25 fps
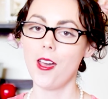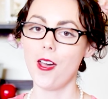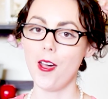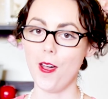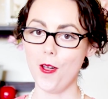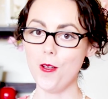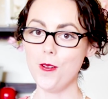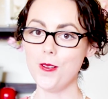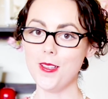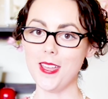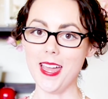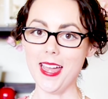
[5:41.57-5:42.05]

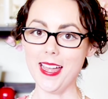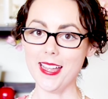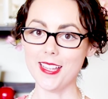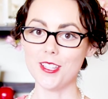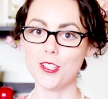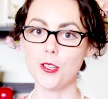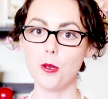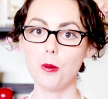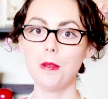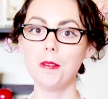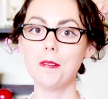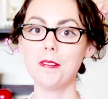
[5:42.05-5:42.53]
Okay,
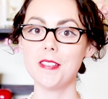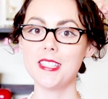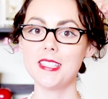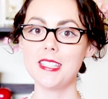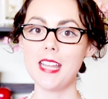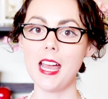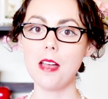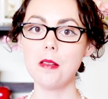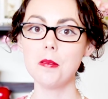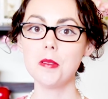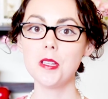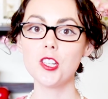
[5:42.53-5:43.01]
so we've
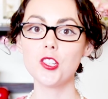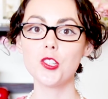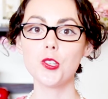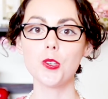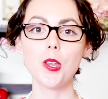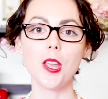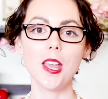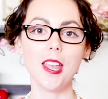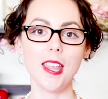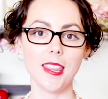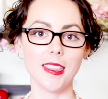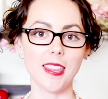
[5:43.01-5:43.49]
established
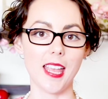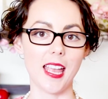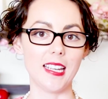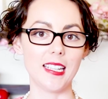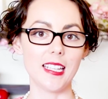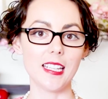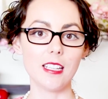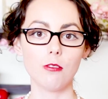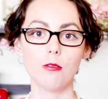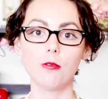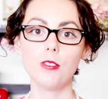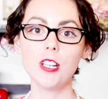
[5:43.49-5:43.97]

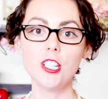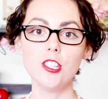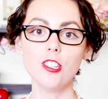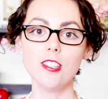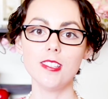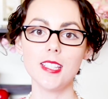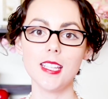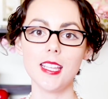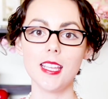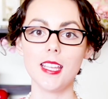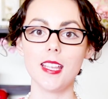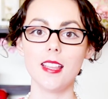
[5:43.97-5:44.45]
that
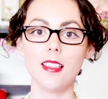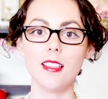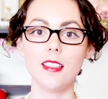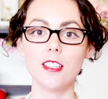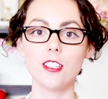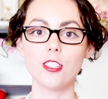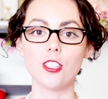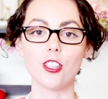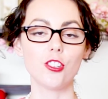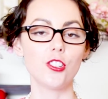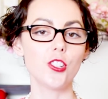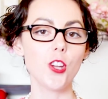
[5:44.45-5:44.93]
Regency
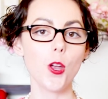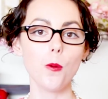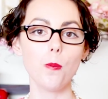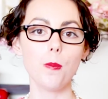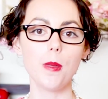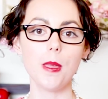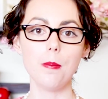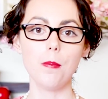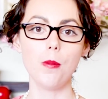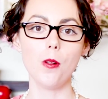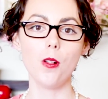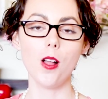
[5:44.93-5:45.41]
England, to show
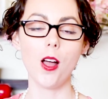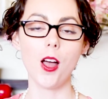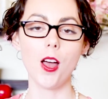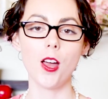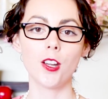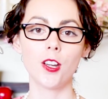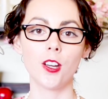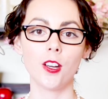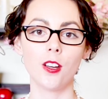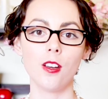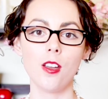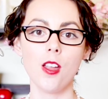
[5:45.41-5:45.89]
people
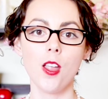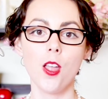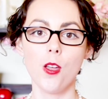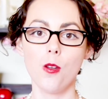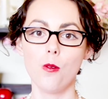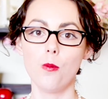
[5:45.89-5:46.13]
honor,